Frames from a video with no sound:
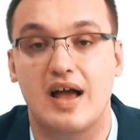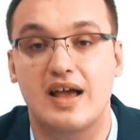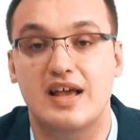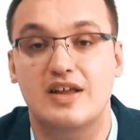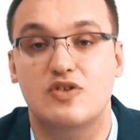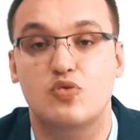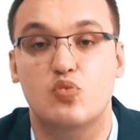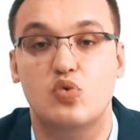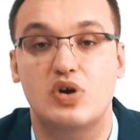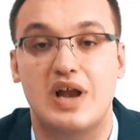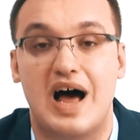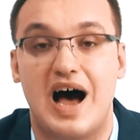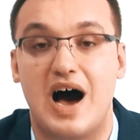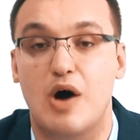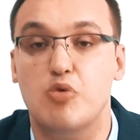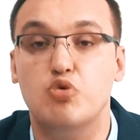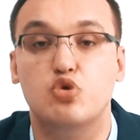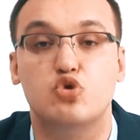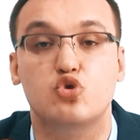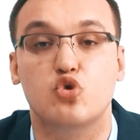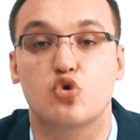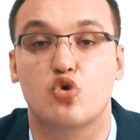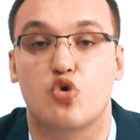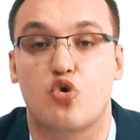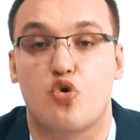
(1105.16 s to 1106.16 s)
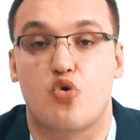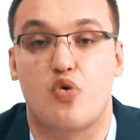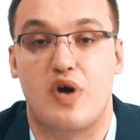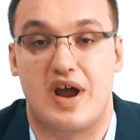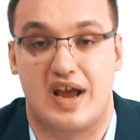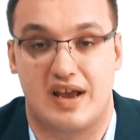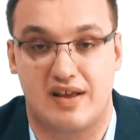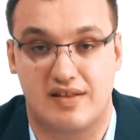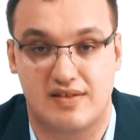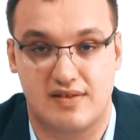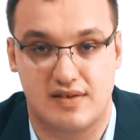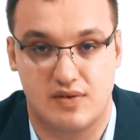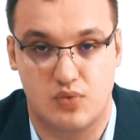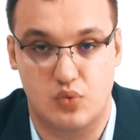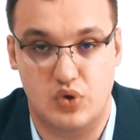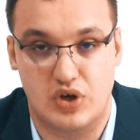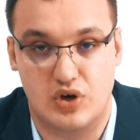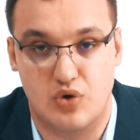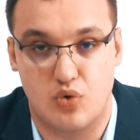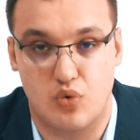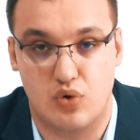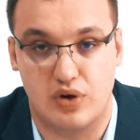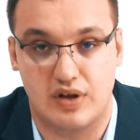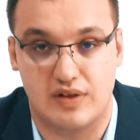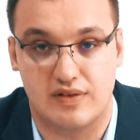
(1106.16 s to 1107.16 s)
it will autocorrect, we
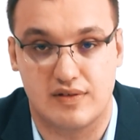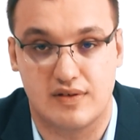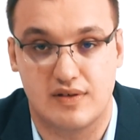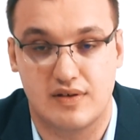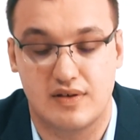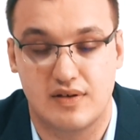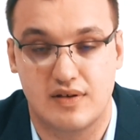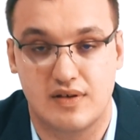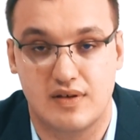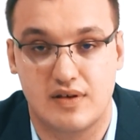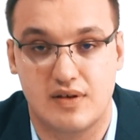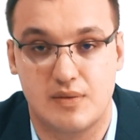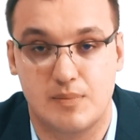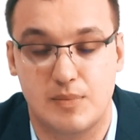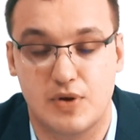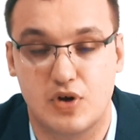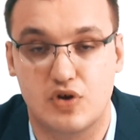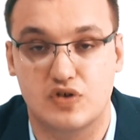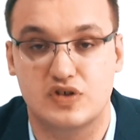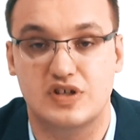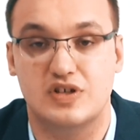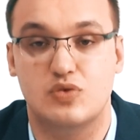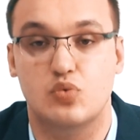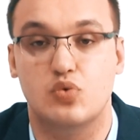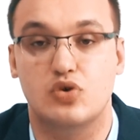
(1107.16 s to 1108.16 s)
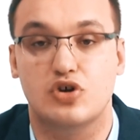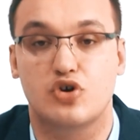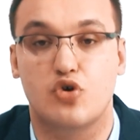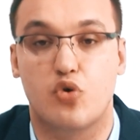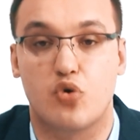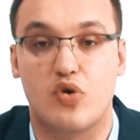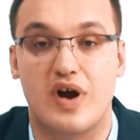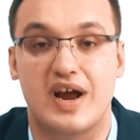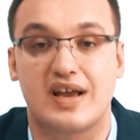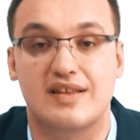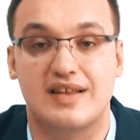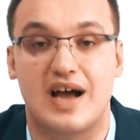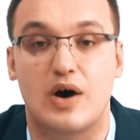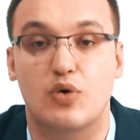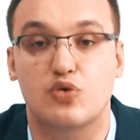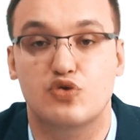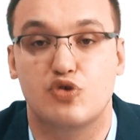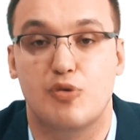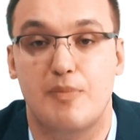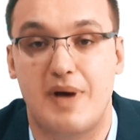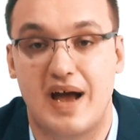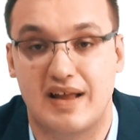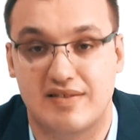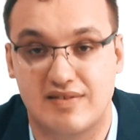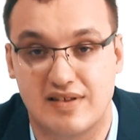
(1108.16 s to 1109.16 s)
call it, because it will correct
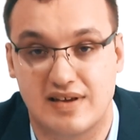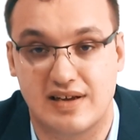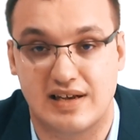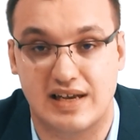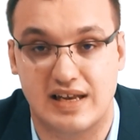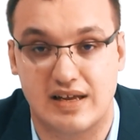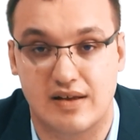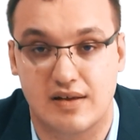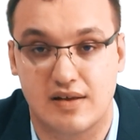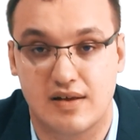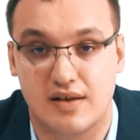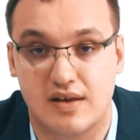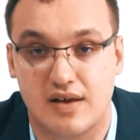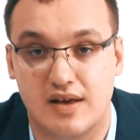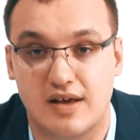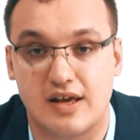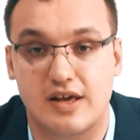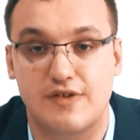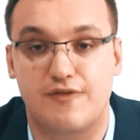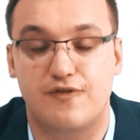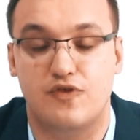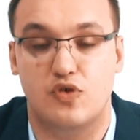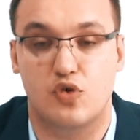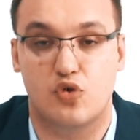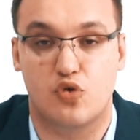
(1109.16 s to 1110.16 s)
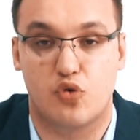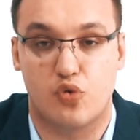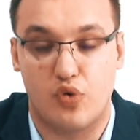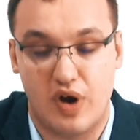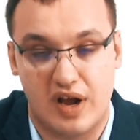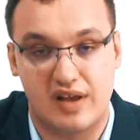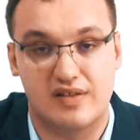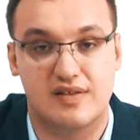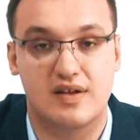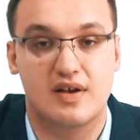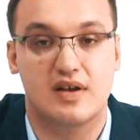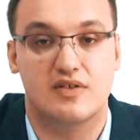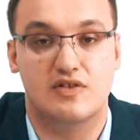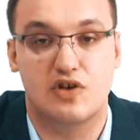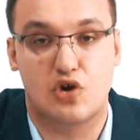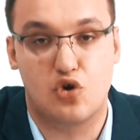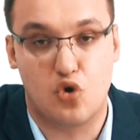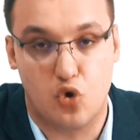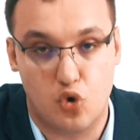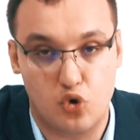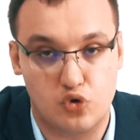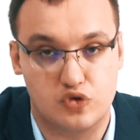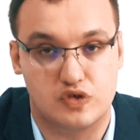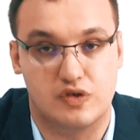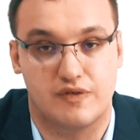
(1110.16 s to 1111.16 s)
automatically if you correct the
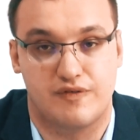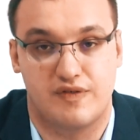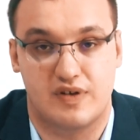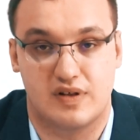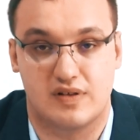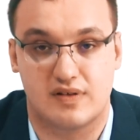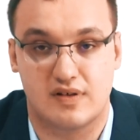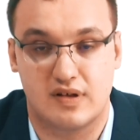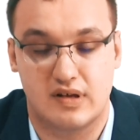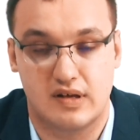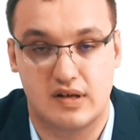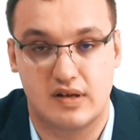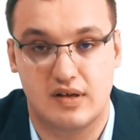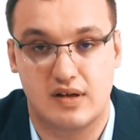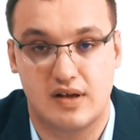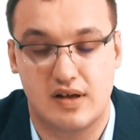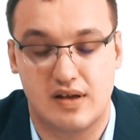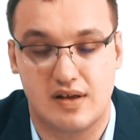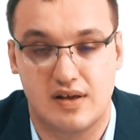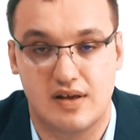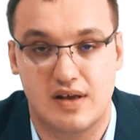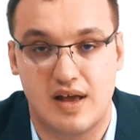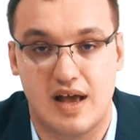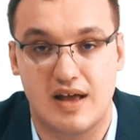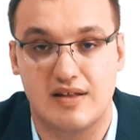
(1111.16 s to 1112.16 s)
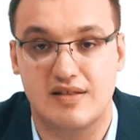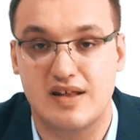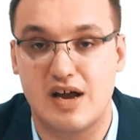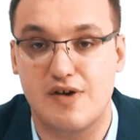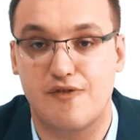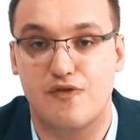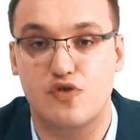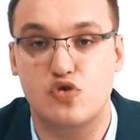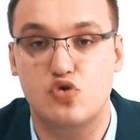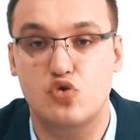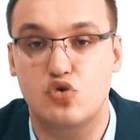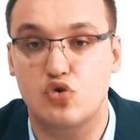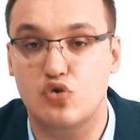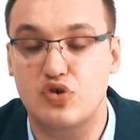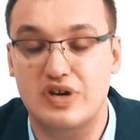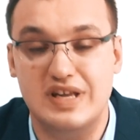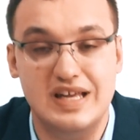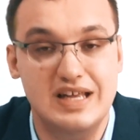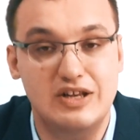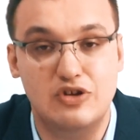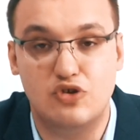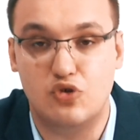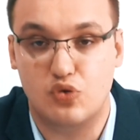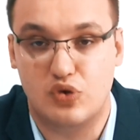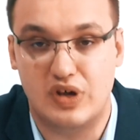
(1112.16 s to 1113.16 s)
cause of it. And therefore, you don't
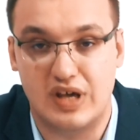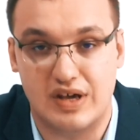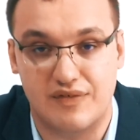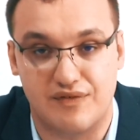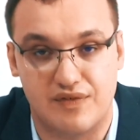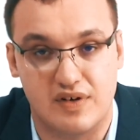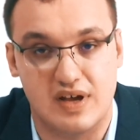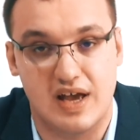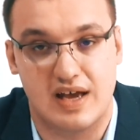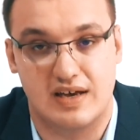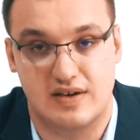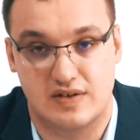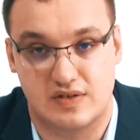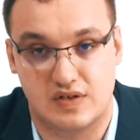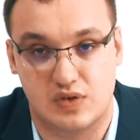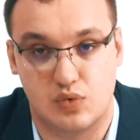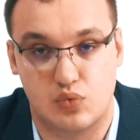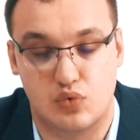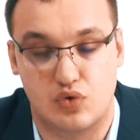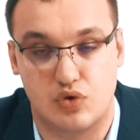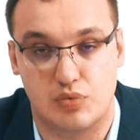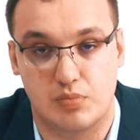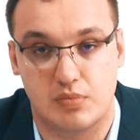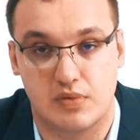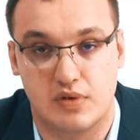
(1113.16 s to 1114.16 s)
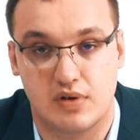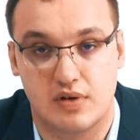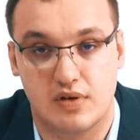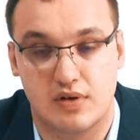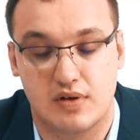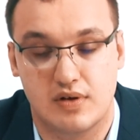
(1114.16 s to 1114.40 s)
need to give any sodium.